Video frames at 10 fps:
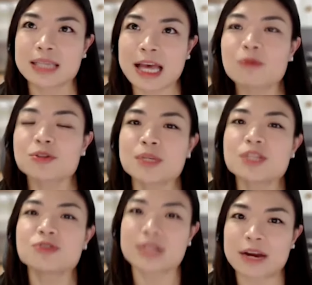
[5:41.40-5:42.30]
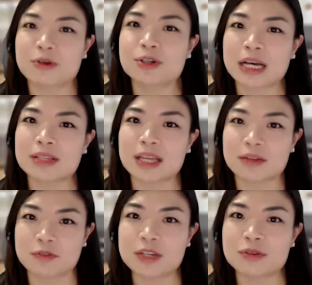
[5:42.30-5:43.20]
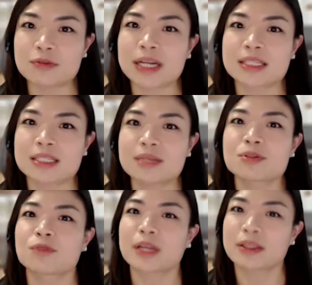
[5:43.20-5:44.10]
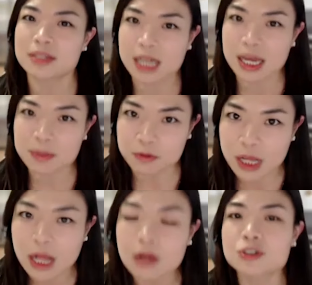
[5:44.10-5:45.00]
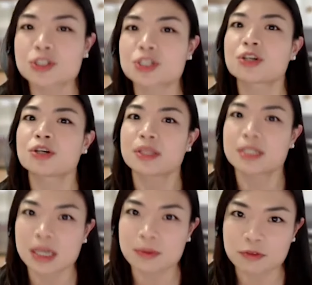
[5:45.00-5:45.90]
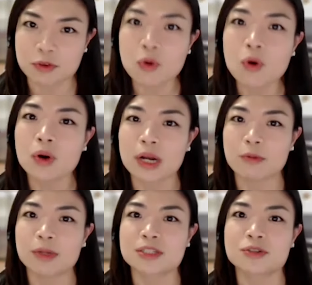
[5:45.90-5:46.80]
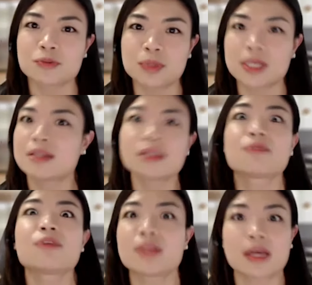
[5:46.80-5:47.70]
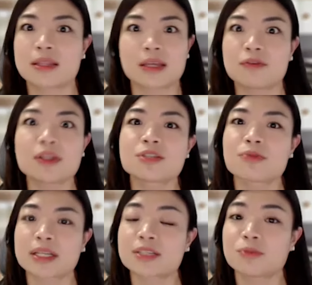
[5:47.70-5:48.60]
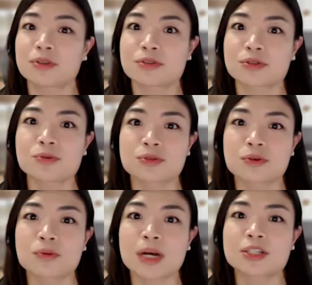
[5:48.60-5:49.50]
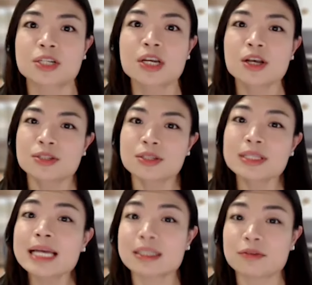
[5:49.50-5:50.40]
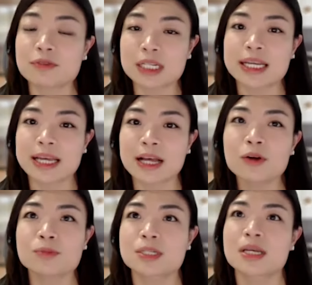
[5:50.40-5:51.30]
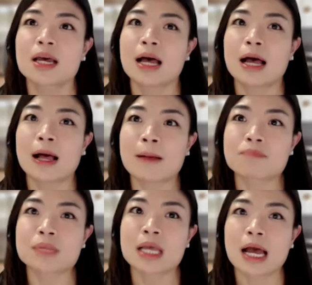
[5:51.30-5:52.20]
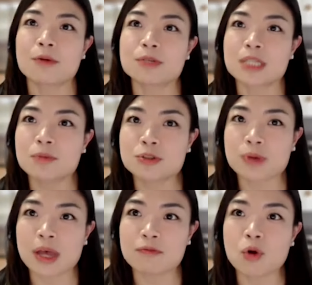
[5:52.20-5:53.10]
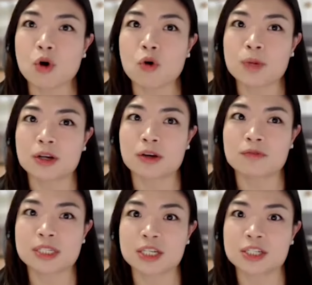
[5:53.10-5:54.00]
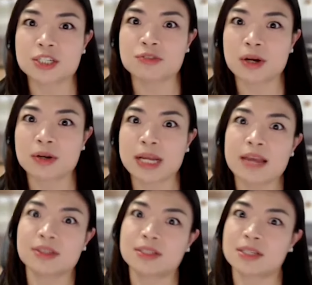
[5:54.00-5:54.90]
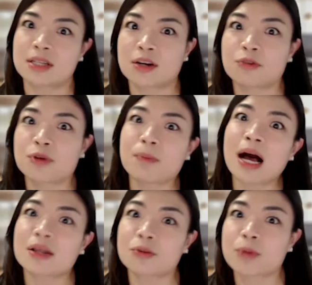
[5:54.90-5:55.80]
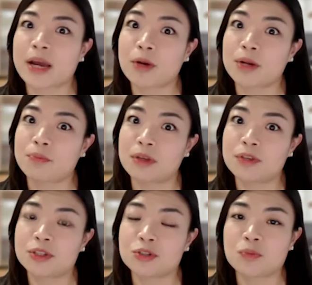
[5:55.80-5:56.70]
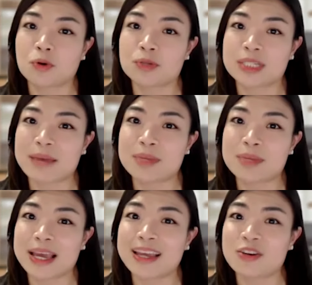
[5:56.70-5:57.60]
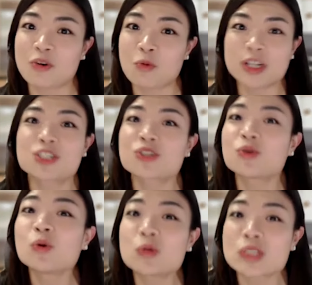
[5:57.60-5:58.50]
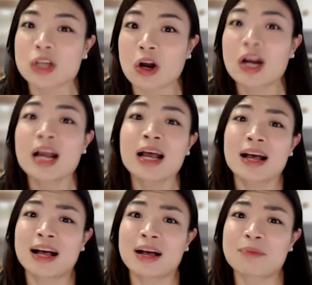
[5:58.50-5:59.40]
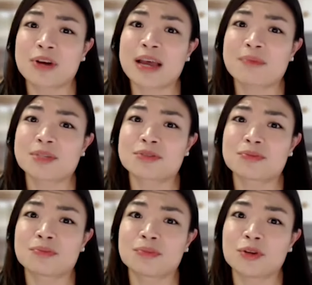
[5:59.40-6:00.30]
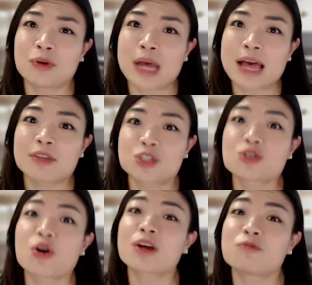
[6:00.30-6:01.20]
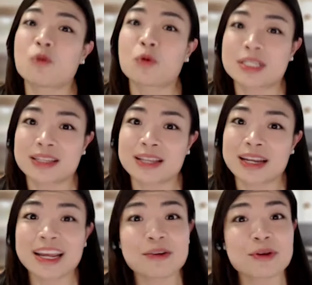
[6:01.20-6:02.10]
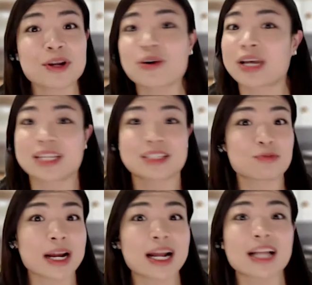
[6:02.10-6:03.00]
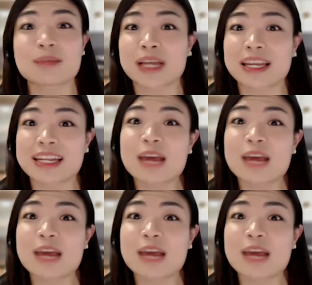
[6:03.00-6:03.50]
helped me to narrow down that field, right, in terms of like the type of culture and the type of cohort I wanted to be in, given that they've interacted with the school so much. So that definitely helped. Um, I was able to have more open conversations around, hey, this is the career pathway I want to pivot to post MBA. You know, which schools are uh, perhaps, you know, have a stronger focus in that area or has the right alumni